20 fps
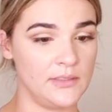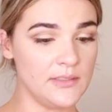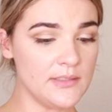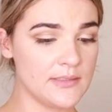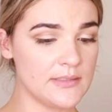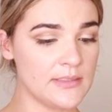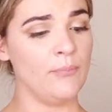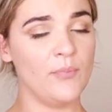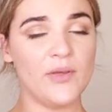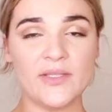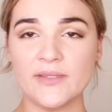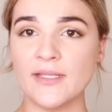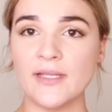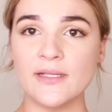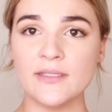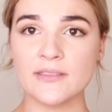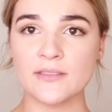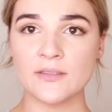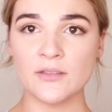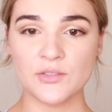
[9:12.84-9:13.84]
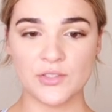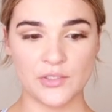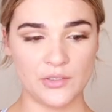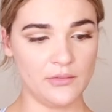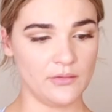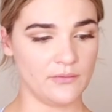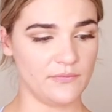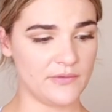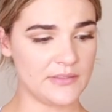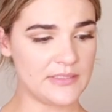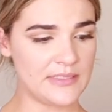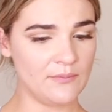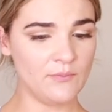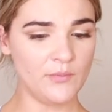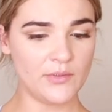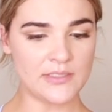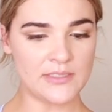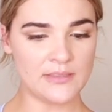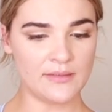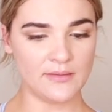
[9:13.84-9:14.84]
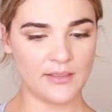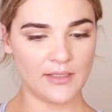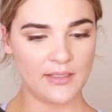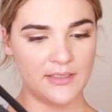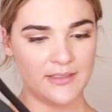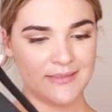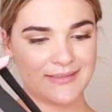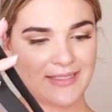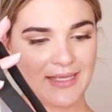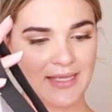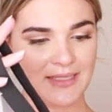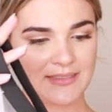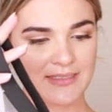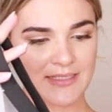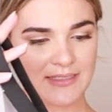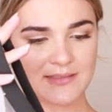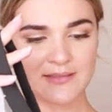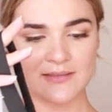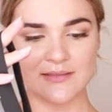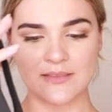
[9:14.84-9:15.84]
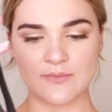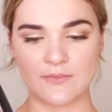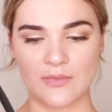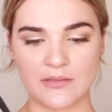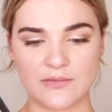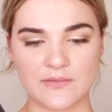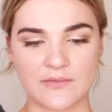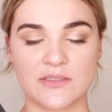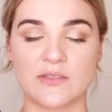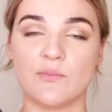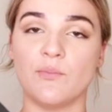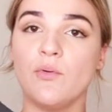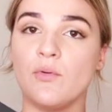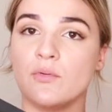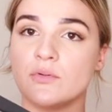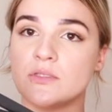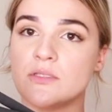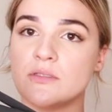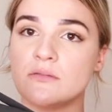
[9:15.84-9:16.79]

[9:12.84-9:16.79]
this, but that is not true. For some reason, there is a decent amount of support.